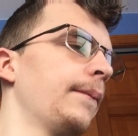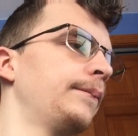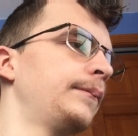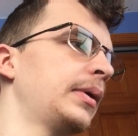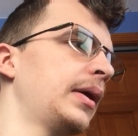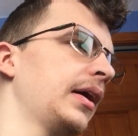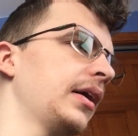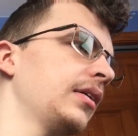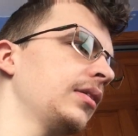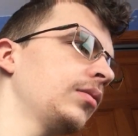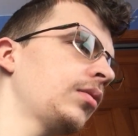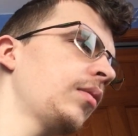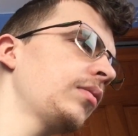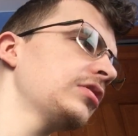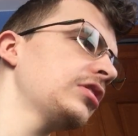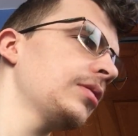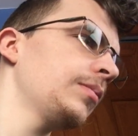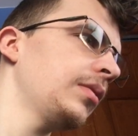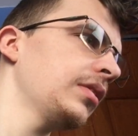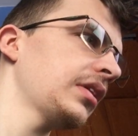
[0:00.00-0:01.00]
But what
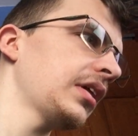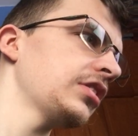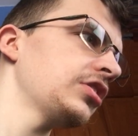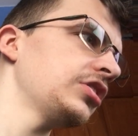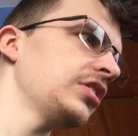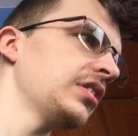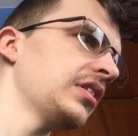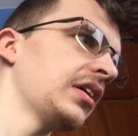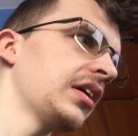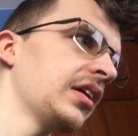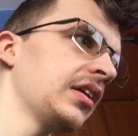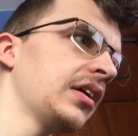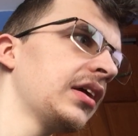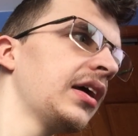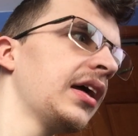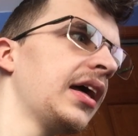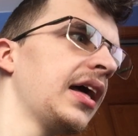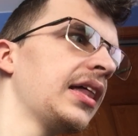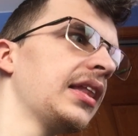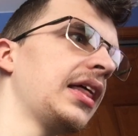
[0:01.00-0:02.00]
was the book that she did?
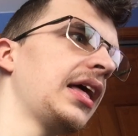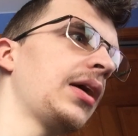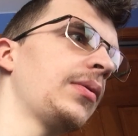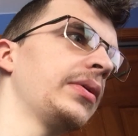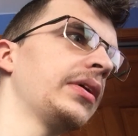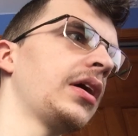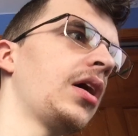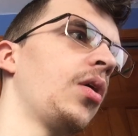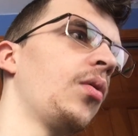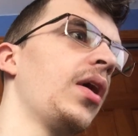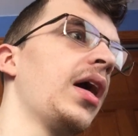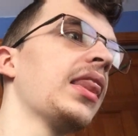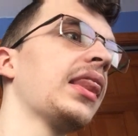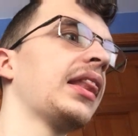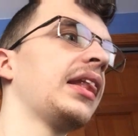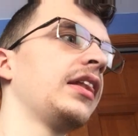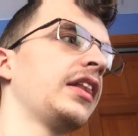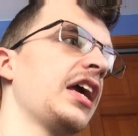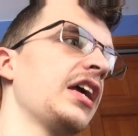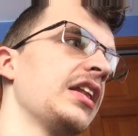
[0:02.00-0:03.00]
There we go.
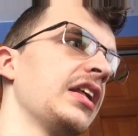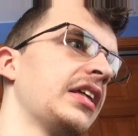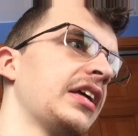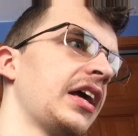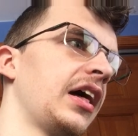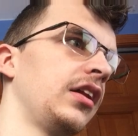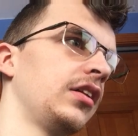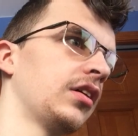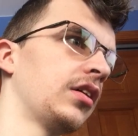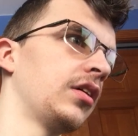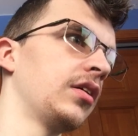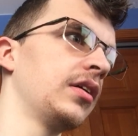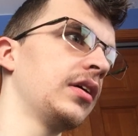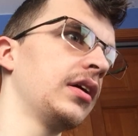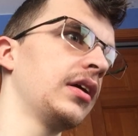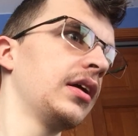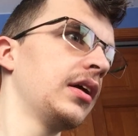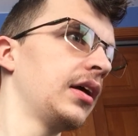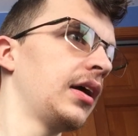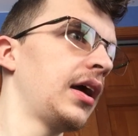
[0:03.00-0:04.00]
Lady Killer.
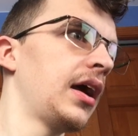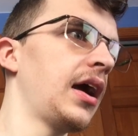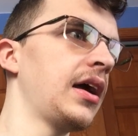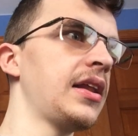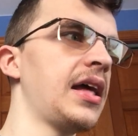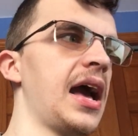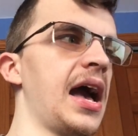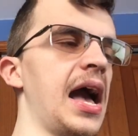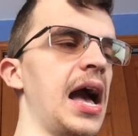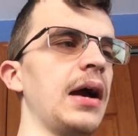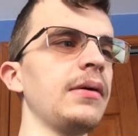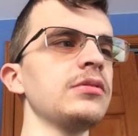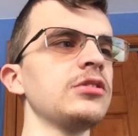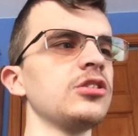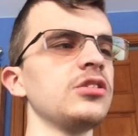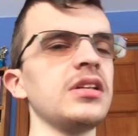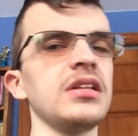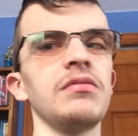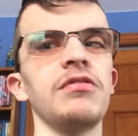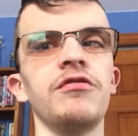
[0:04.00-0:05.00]
An
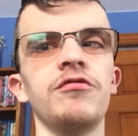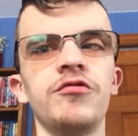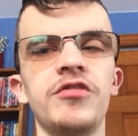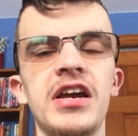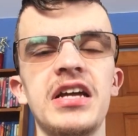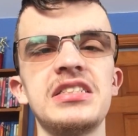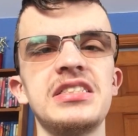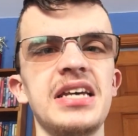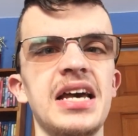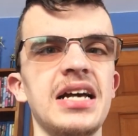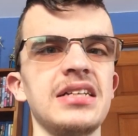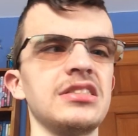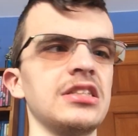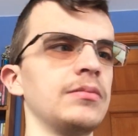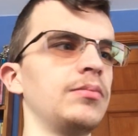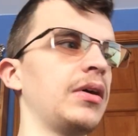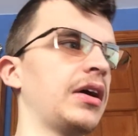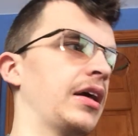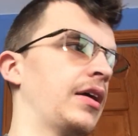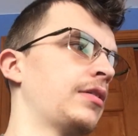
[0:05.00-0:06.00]
absolutely
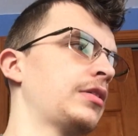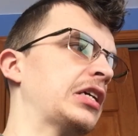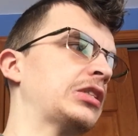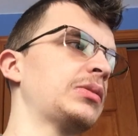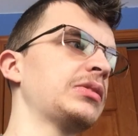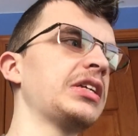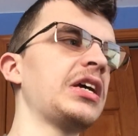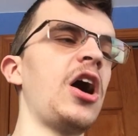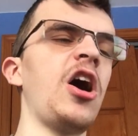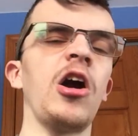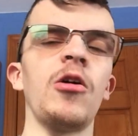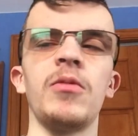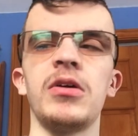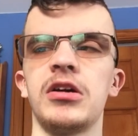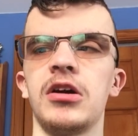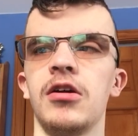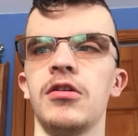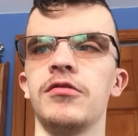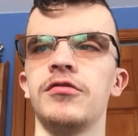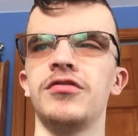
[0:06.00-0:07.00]
fantastic book. That's what the
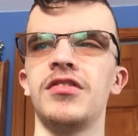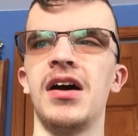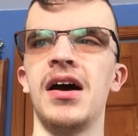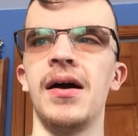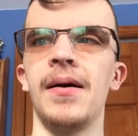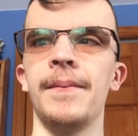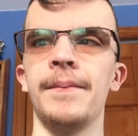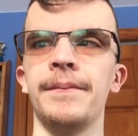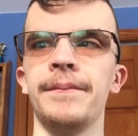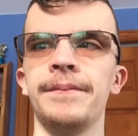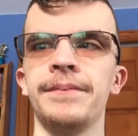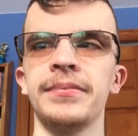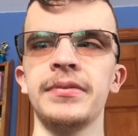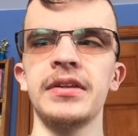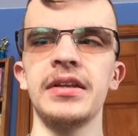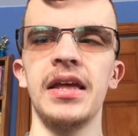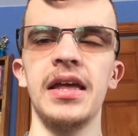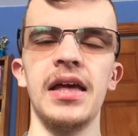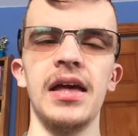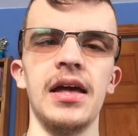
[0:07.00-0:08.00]
artwork of
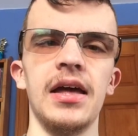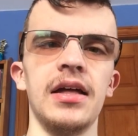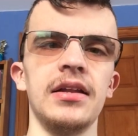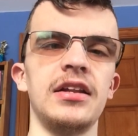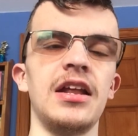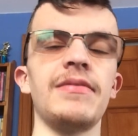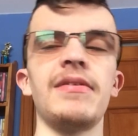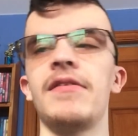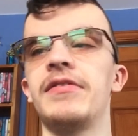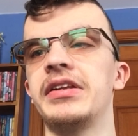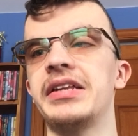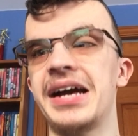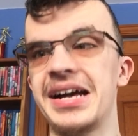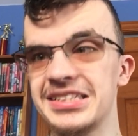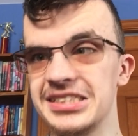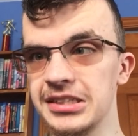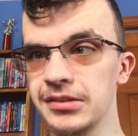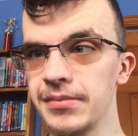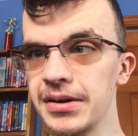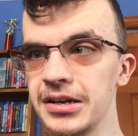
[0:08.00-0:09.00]
Love
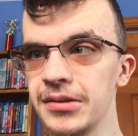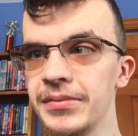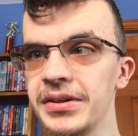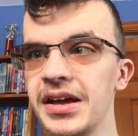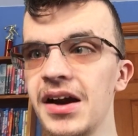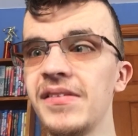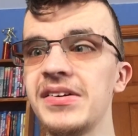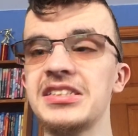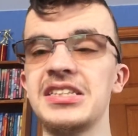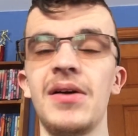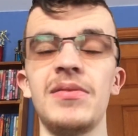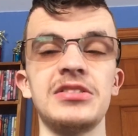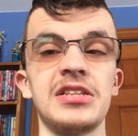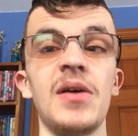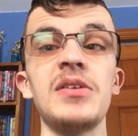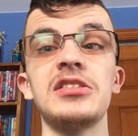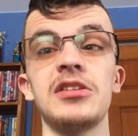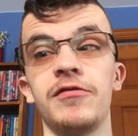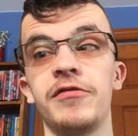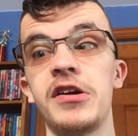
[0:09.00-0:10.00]
Everlasting reminded me of, because I
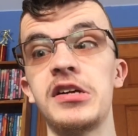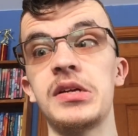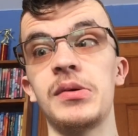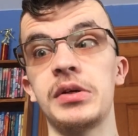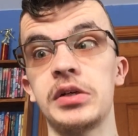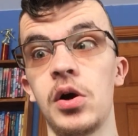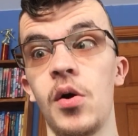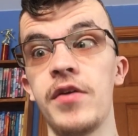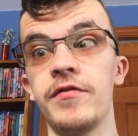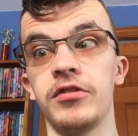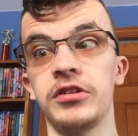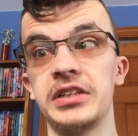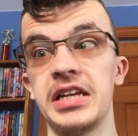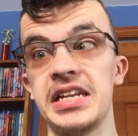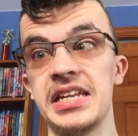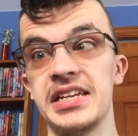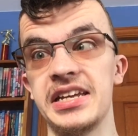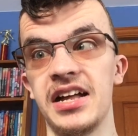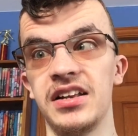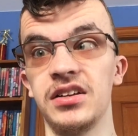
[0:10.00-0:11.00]
was the feel that we're going for
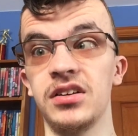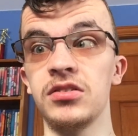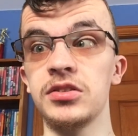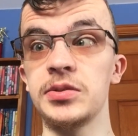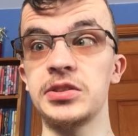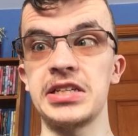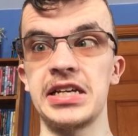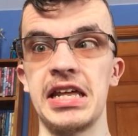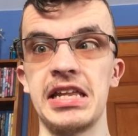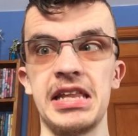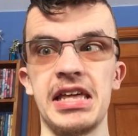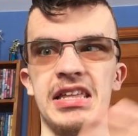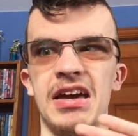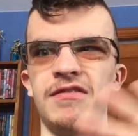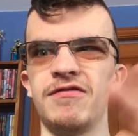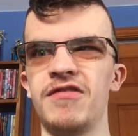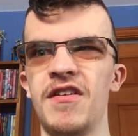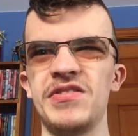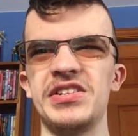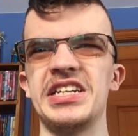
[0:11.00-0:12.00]
Lady Killer. It's just like, I'm like
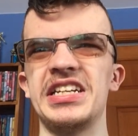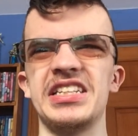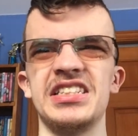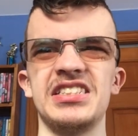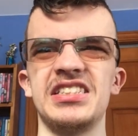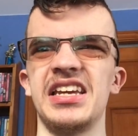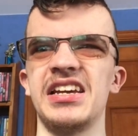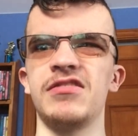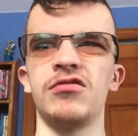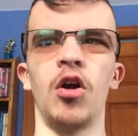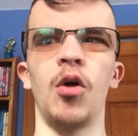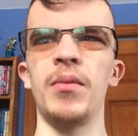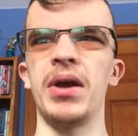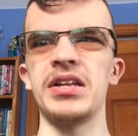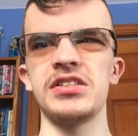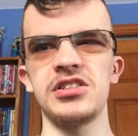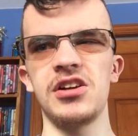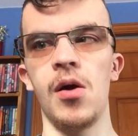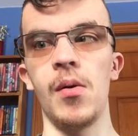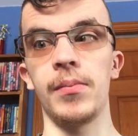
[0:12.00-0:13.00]
a 50s like
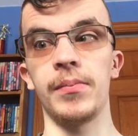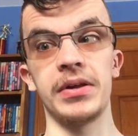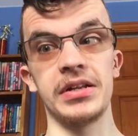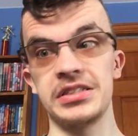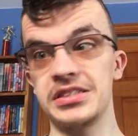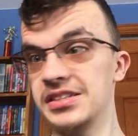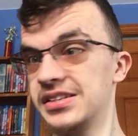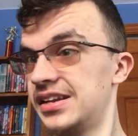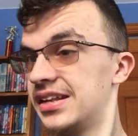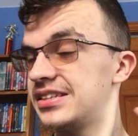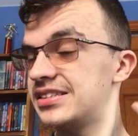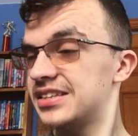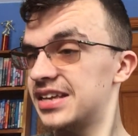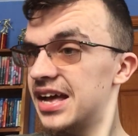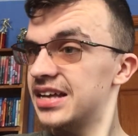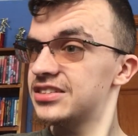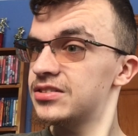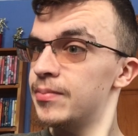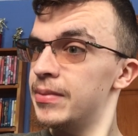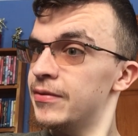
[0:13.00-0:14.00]
romance comic, but it's
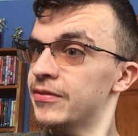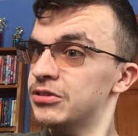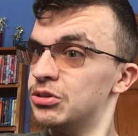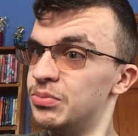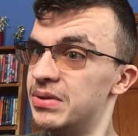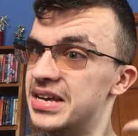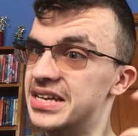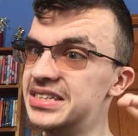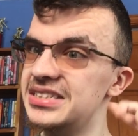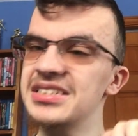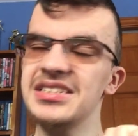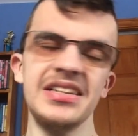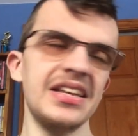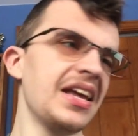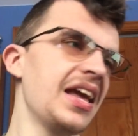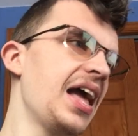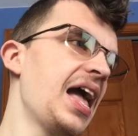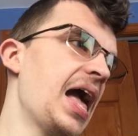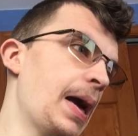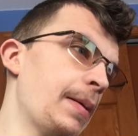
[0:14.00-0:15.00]
a bit of a twist.
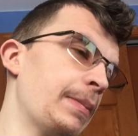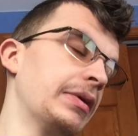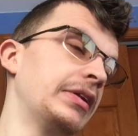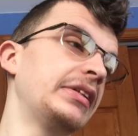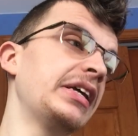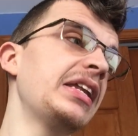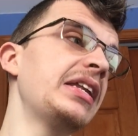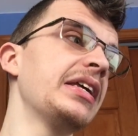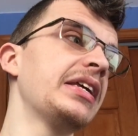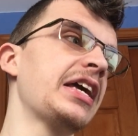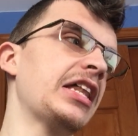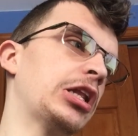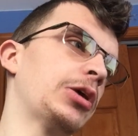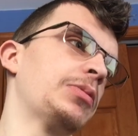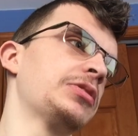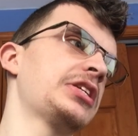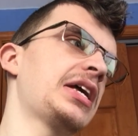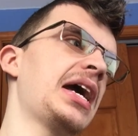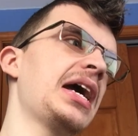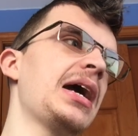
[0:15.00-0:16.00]
But Lady Killer
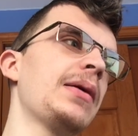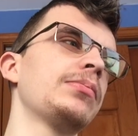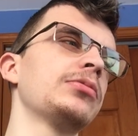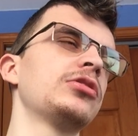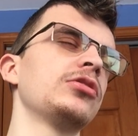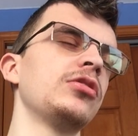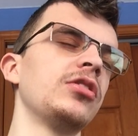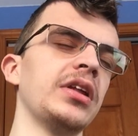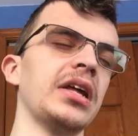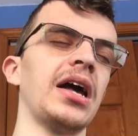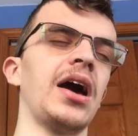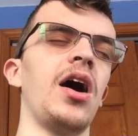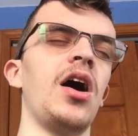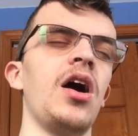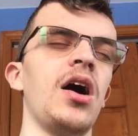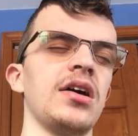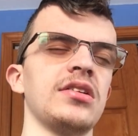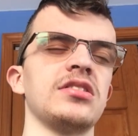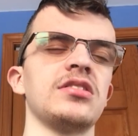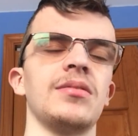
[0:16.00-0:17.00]
was absolutely
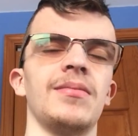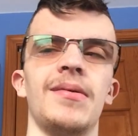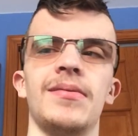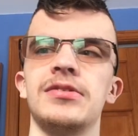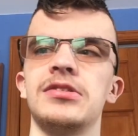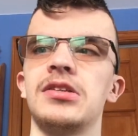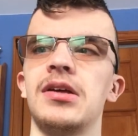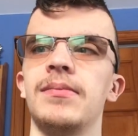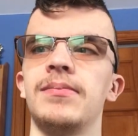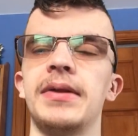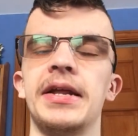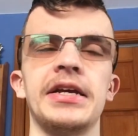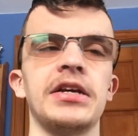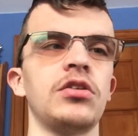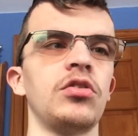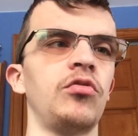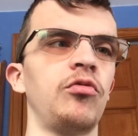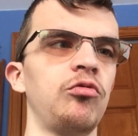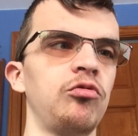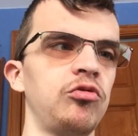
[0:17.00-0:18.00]
awesome. It was an
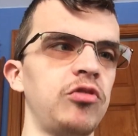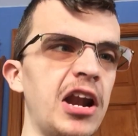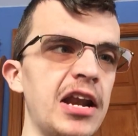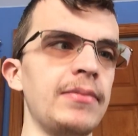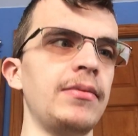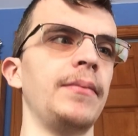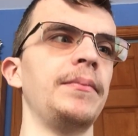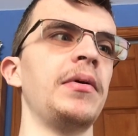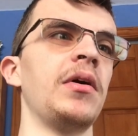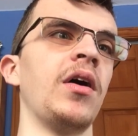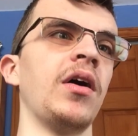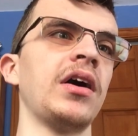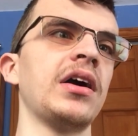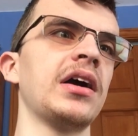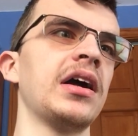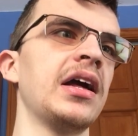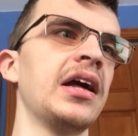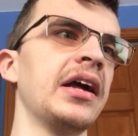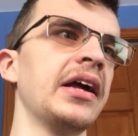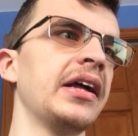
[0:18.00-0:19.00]
incredible book.
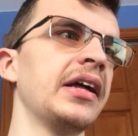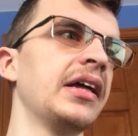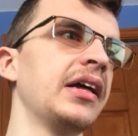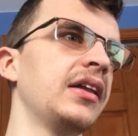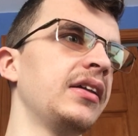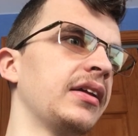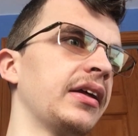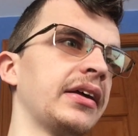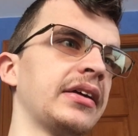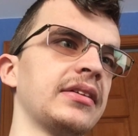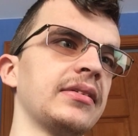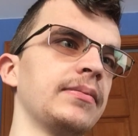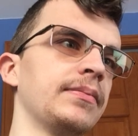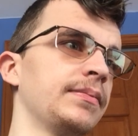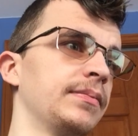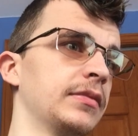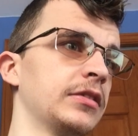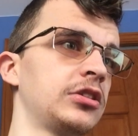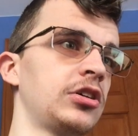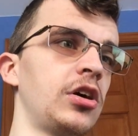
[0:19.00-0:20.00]
Like,
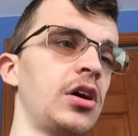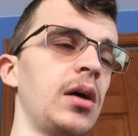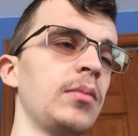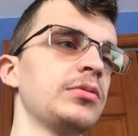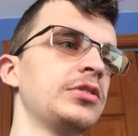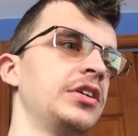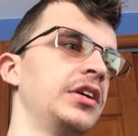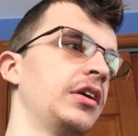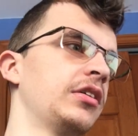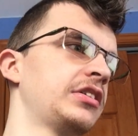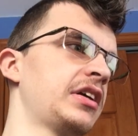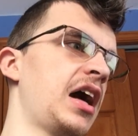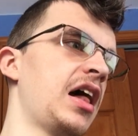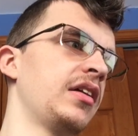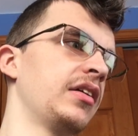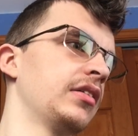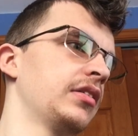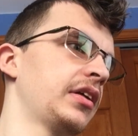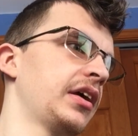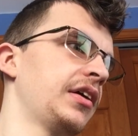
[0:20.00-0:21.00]
top tier
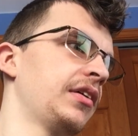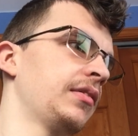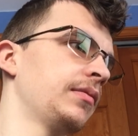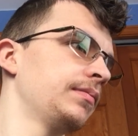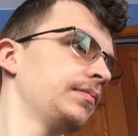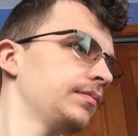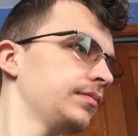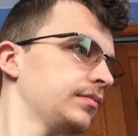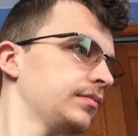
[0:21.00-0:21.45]
talent there.